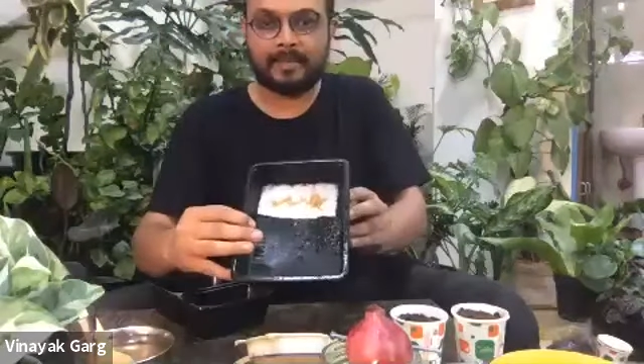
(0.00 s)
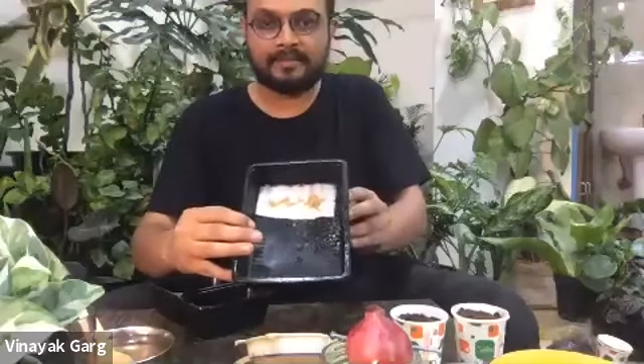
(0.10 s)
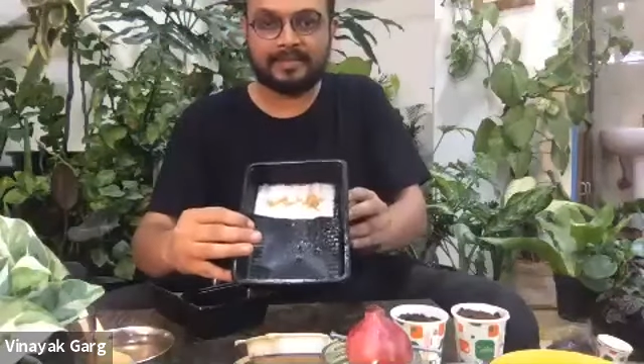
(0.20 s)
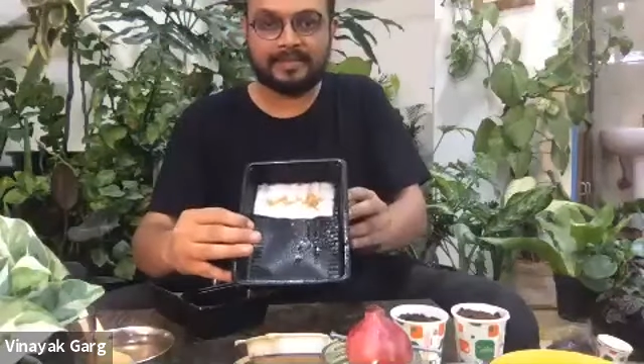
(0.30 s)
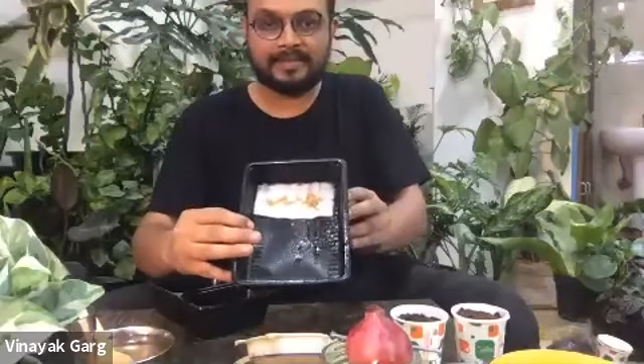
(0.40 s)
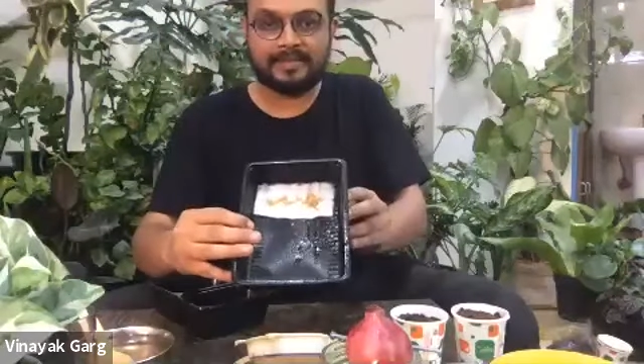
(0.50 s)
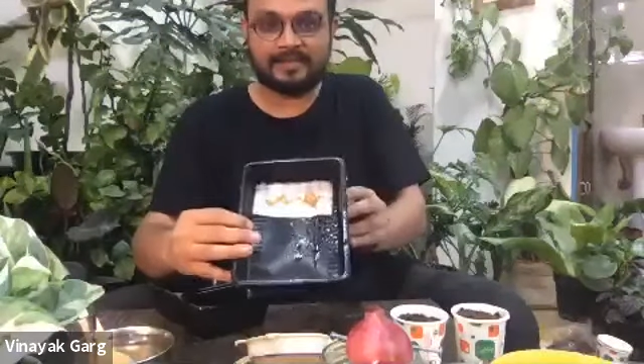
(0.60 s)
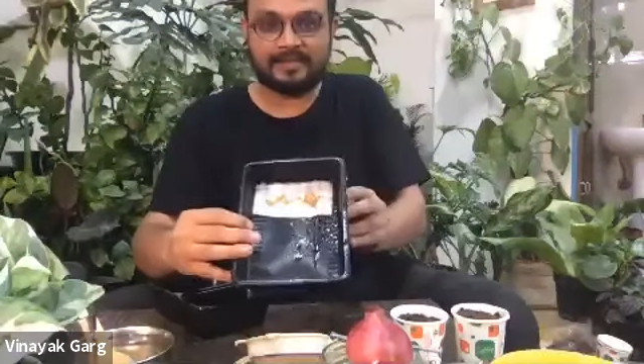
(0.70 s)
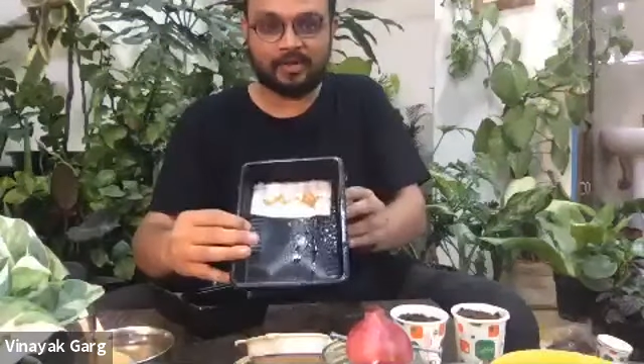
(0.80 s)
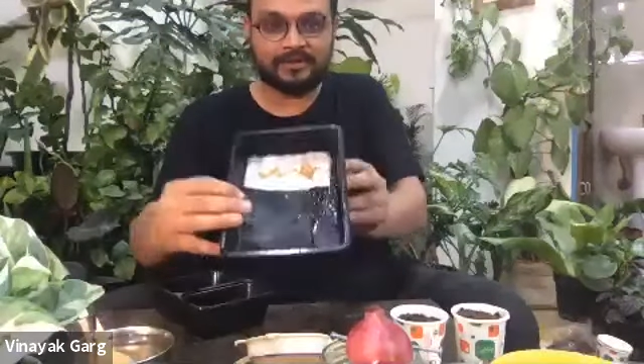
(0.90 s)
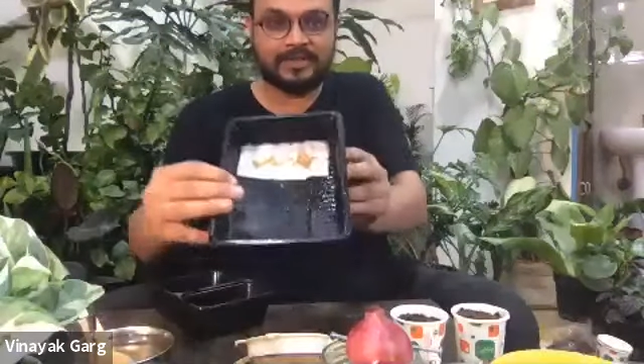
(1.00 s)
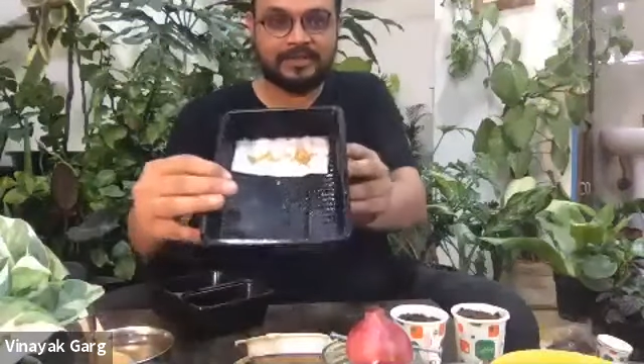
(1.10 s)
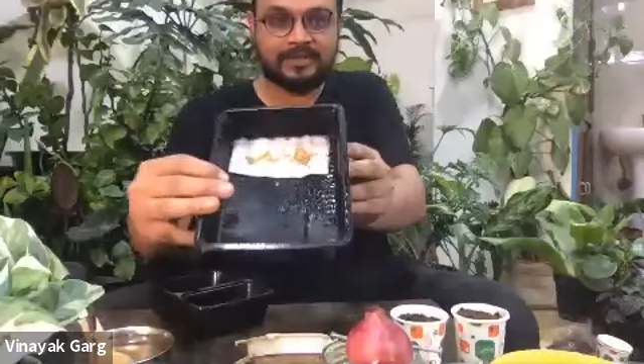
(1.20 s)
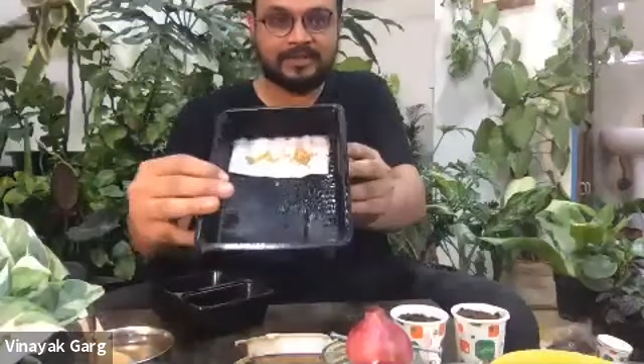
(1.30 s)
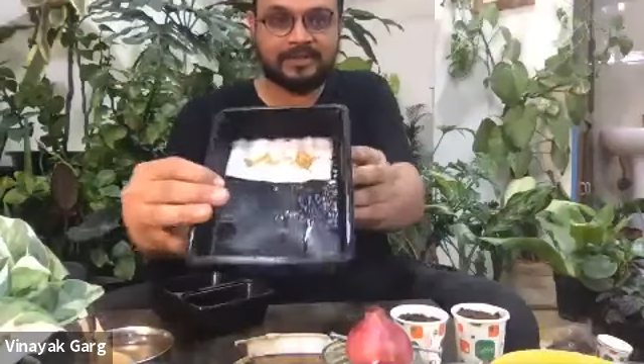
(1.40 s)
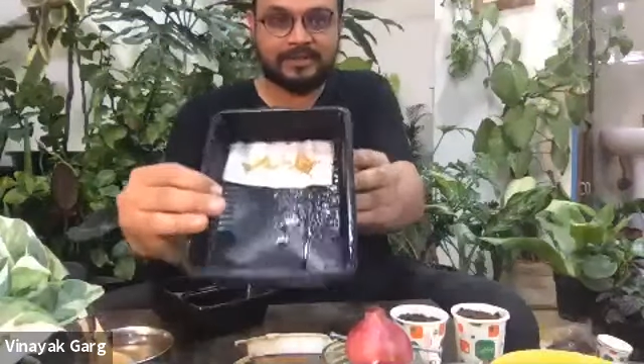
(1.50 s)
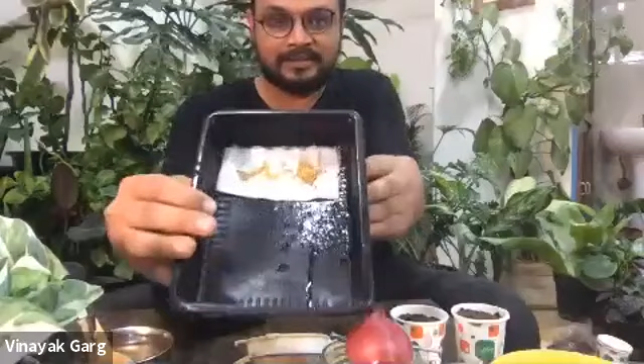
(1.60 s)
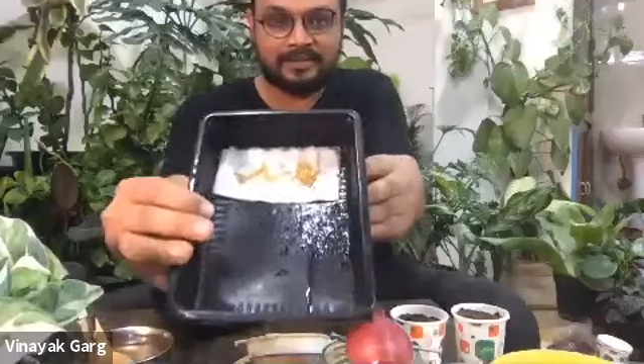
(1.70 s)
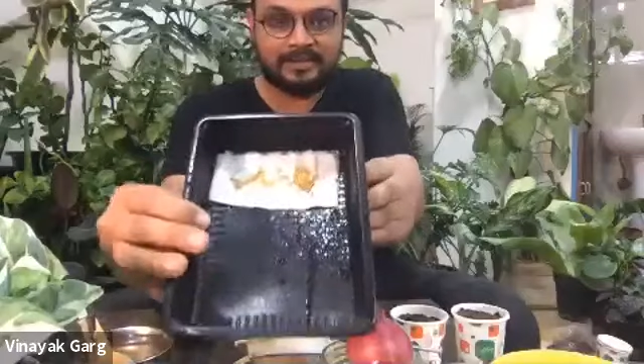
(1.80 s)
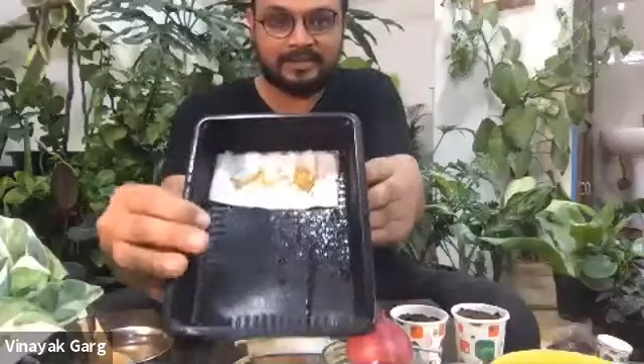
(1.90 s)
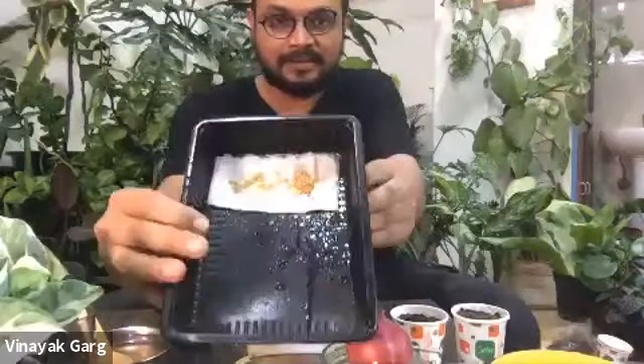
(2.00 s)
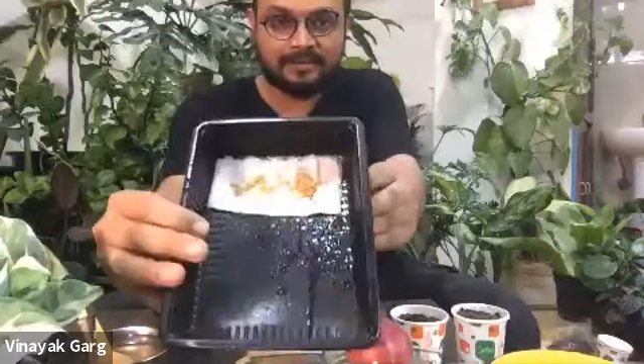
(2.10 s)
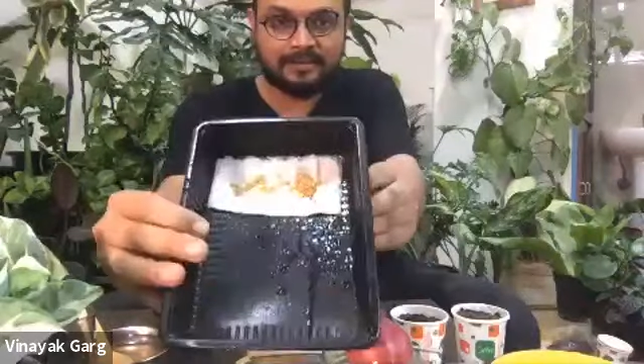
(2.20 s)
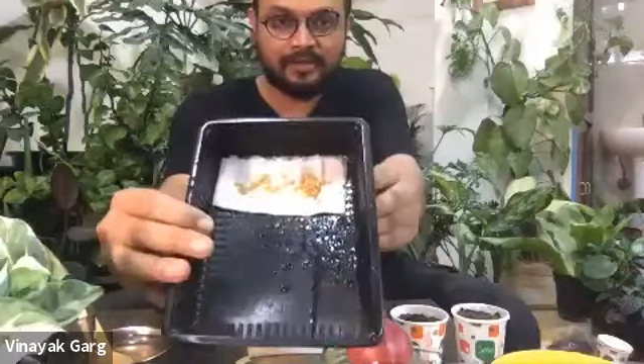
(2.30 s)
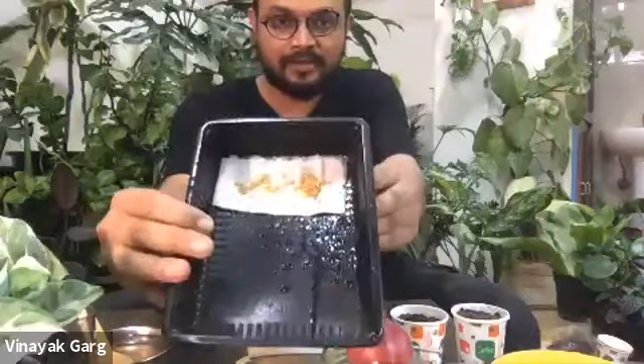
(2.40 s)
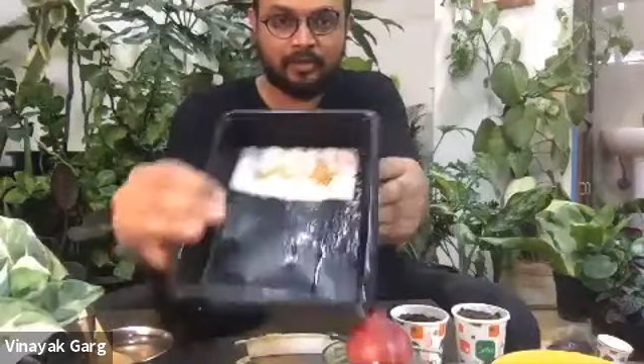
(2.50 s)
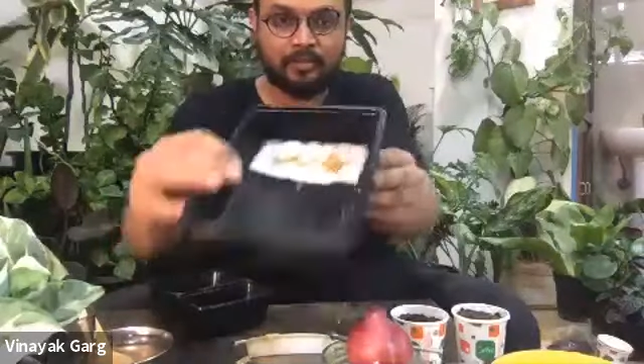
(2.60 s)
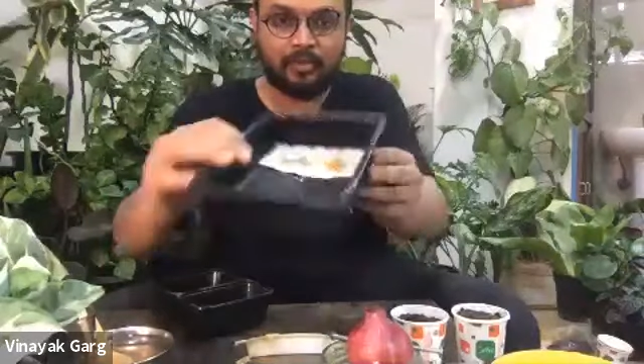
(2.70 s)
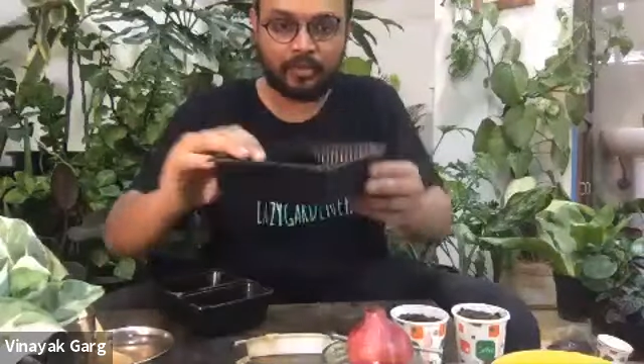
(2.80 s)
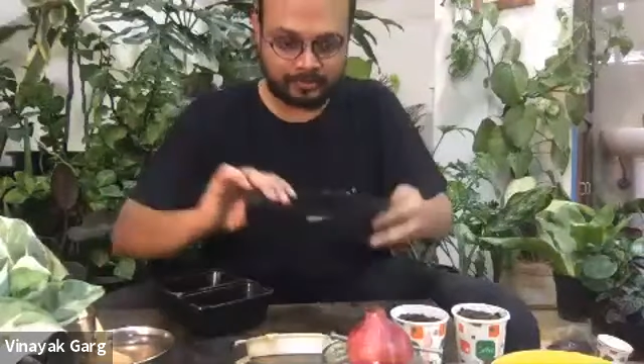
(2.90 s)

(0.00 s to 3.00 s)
This is not enough seeds, we need to put more.